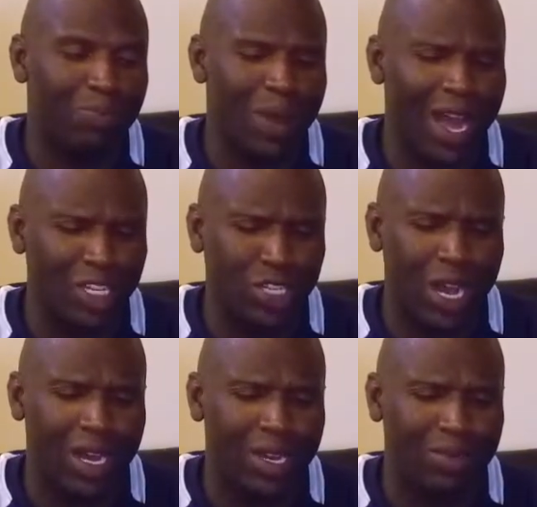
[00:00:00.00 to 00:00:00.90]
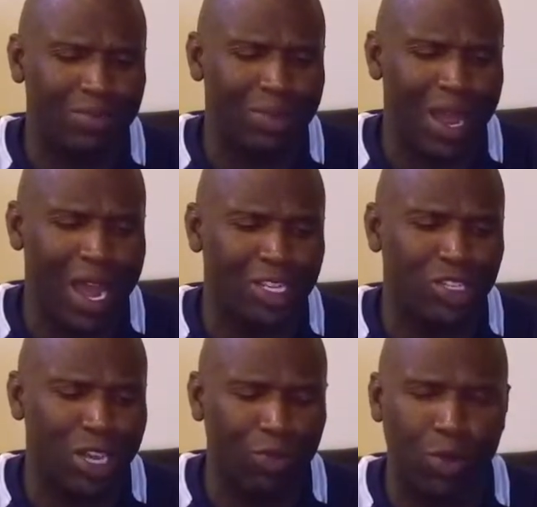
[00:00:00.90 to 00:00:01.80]
I shot at
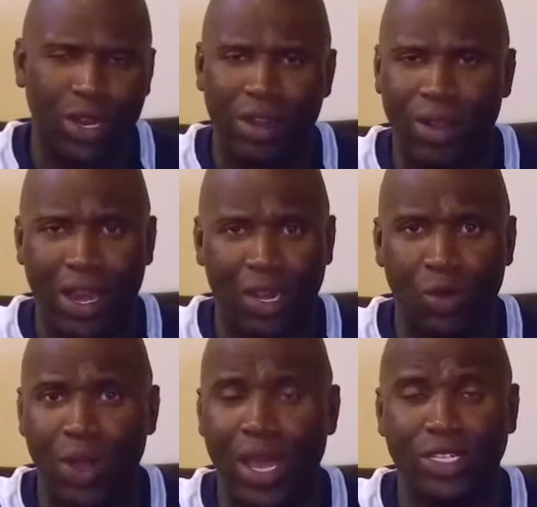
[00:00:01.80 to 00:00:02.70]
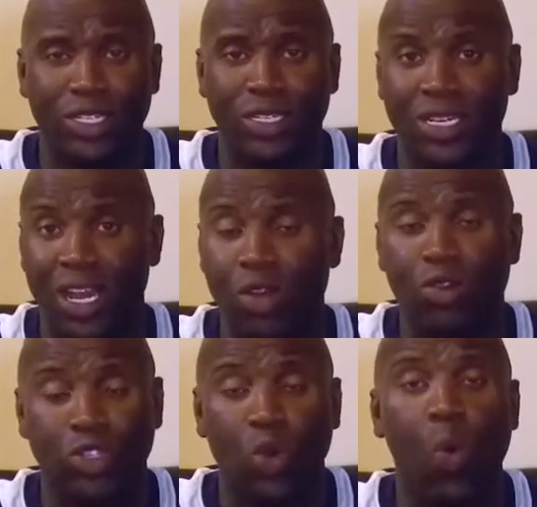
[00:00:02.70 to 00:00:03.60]
several deer at a location, and I
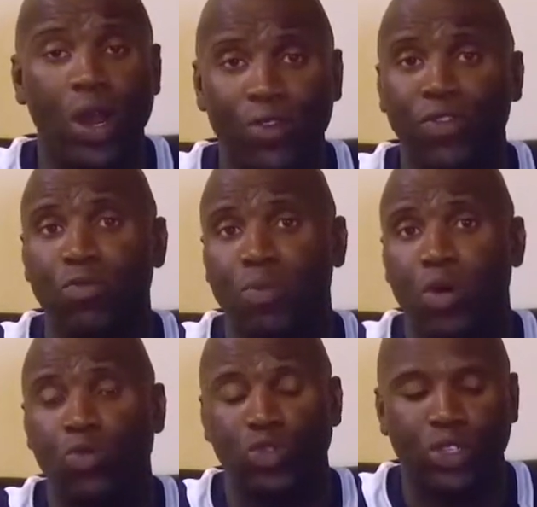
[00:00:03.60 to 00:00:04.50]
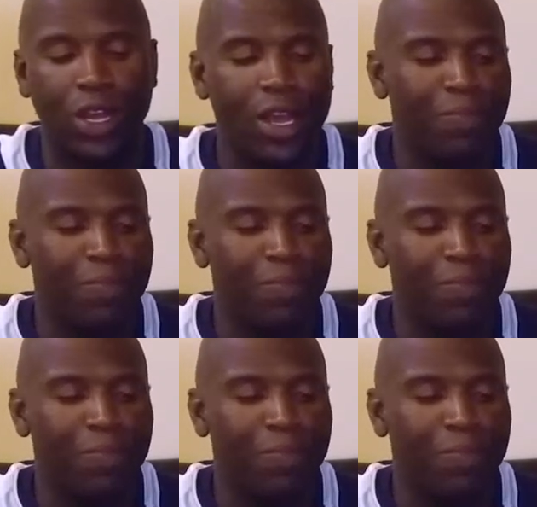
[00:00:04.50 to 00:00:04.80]
lost quite a few bolts.